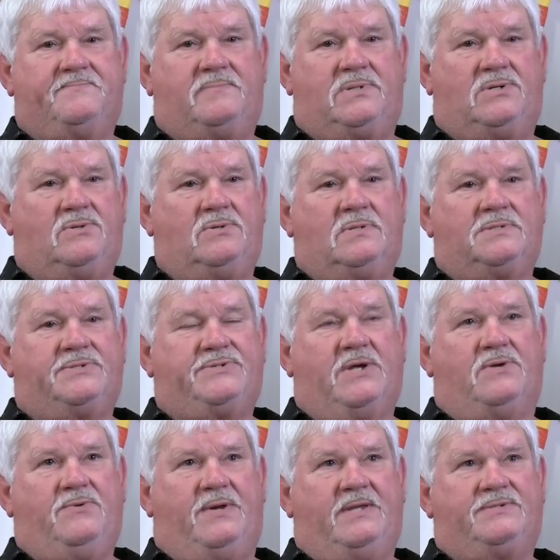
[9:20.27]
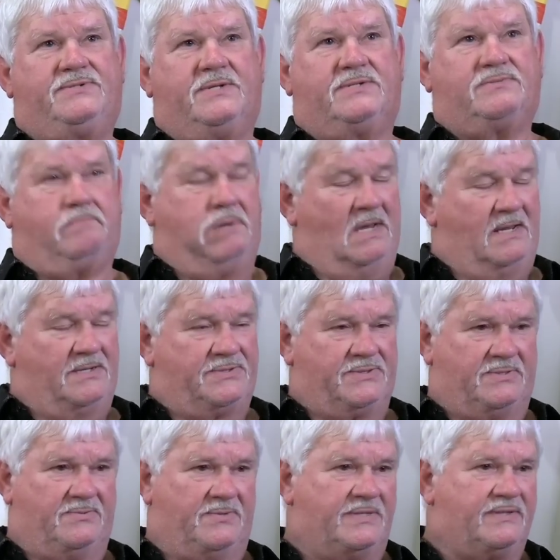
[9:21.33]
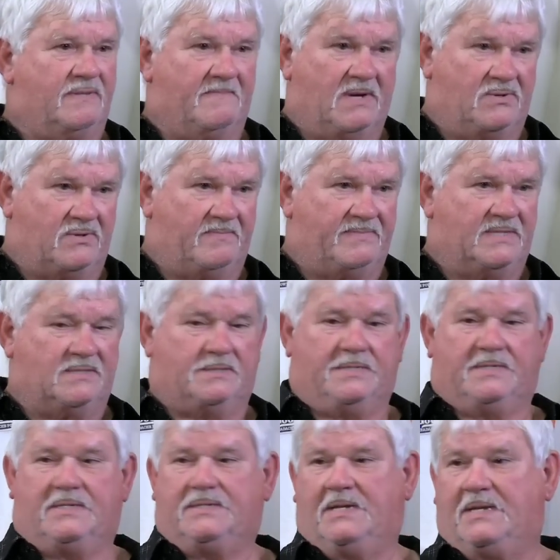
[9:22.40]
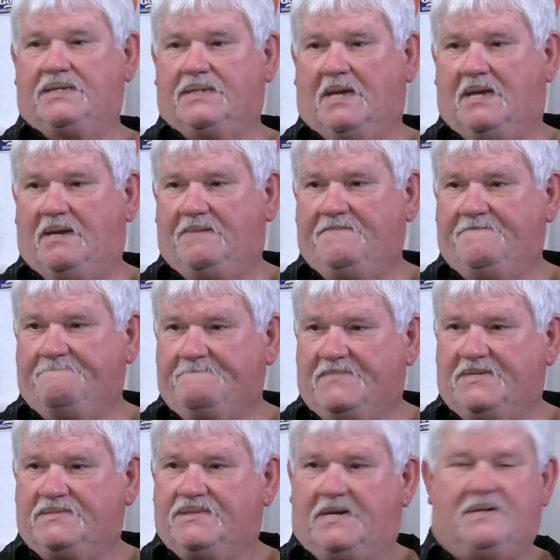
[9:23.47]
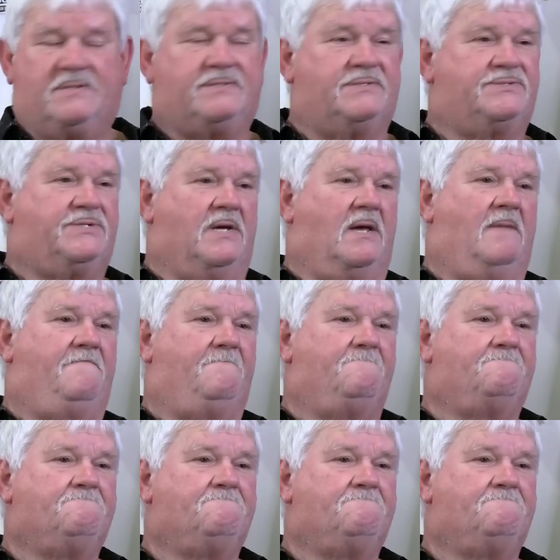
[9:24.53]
Brewer showed his displeasure with the motor builder at that time, there at the shop.